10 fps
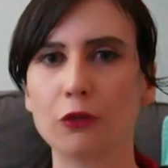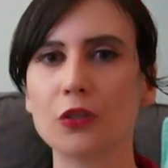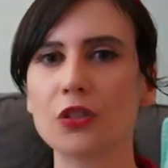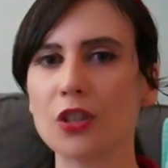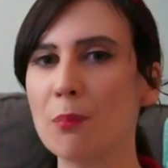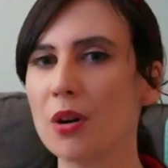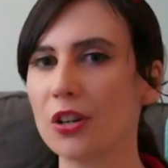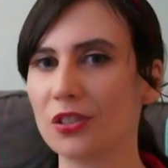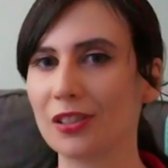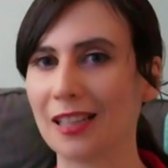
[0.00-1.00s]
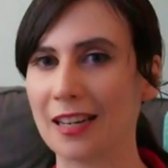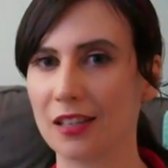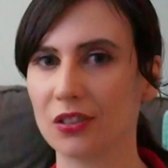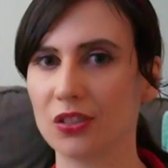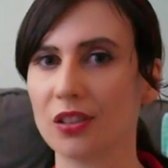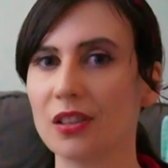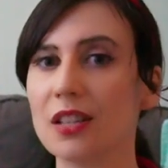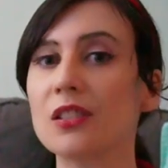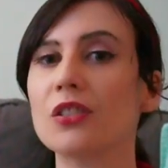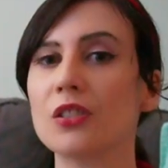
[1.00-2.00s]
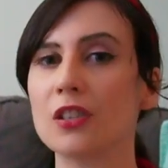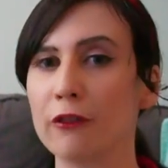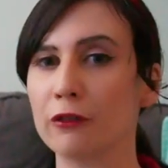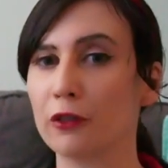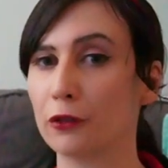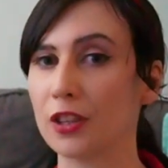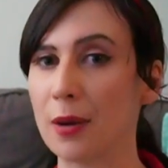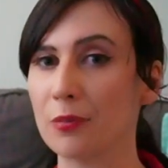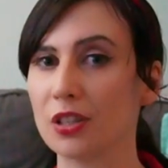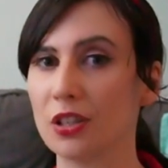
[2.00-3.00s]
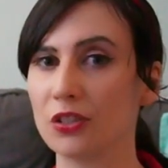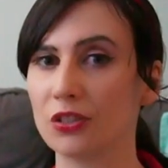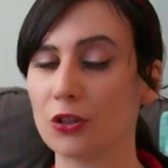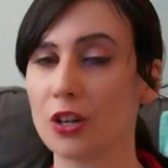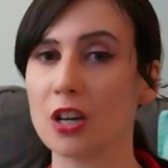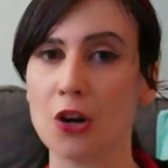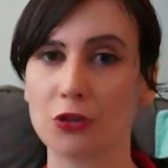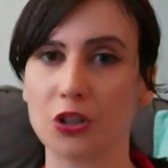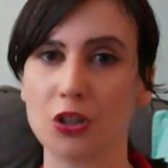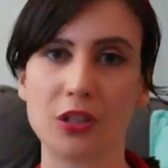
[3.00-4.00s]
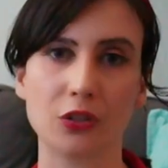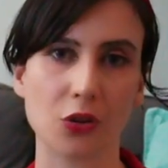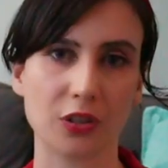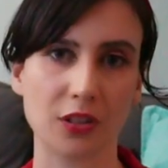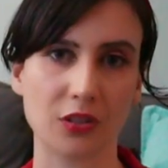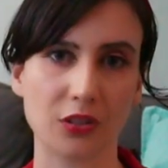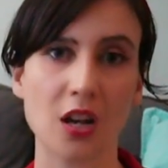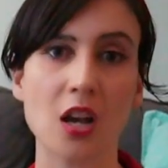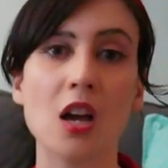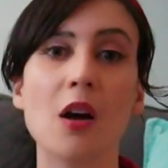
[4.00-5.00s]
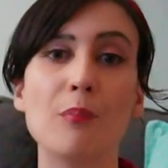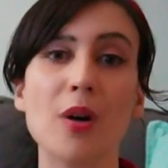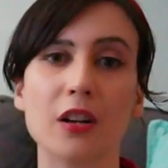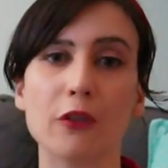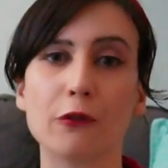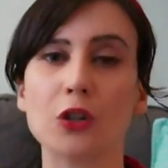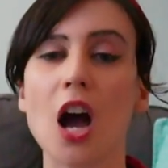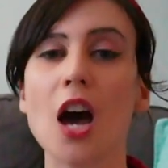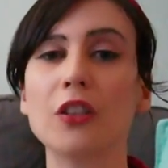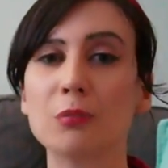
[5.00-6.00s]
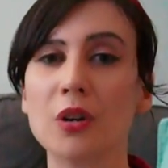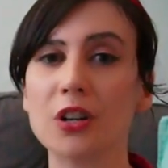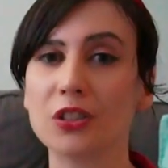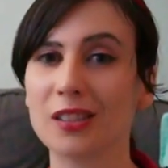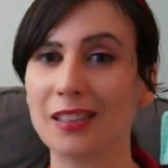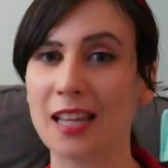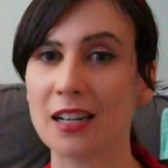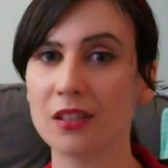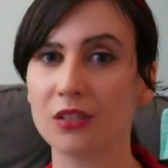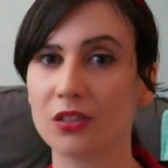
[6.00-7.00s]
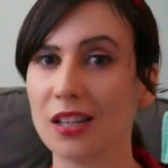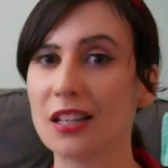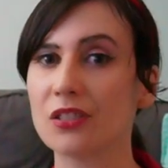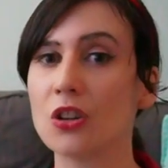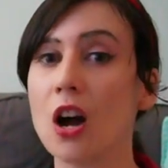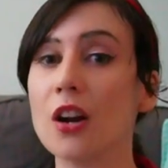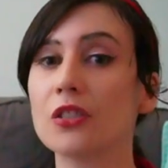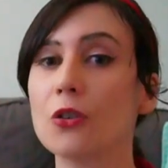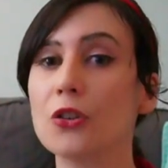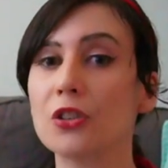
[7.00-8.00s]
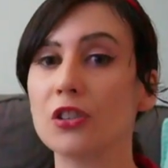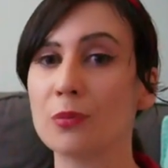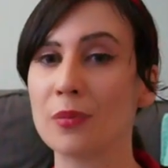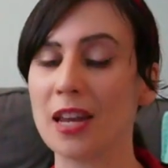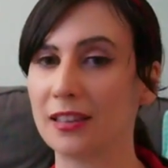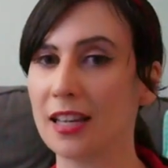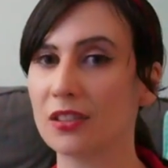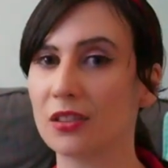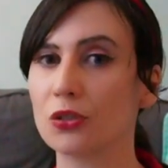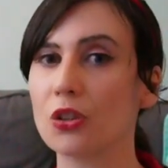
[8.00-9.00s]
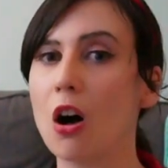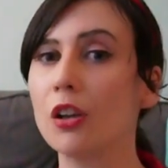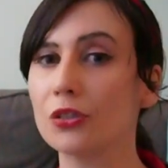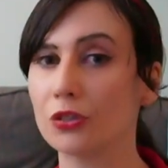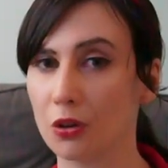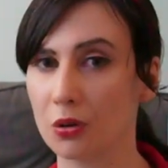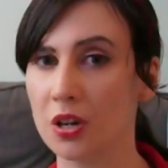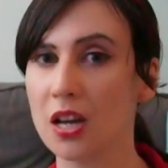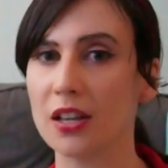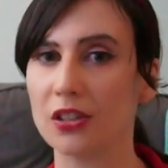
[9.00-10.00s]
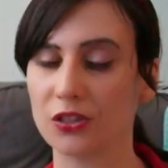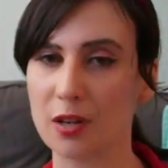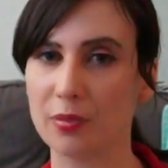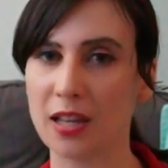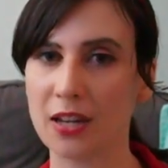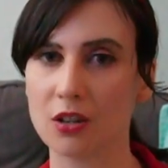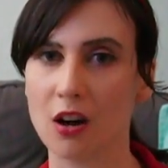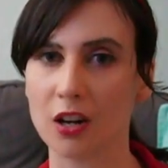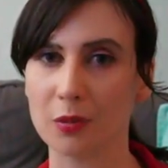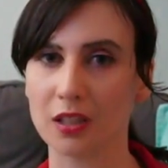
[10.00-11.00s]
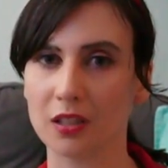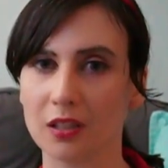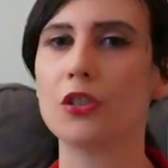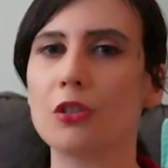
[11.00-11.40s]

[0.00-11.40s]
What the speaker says: For some Marxist-Leninists, this is enough for them to consider a country to be socialist. But for other Marxist-Leninists, it's not socialism unless there's also a state-planned economy.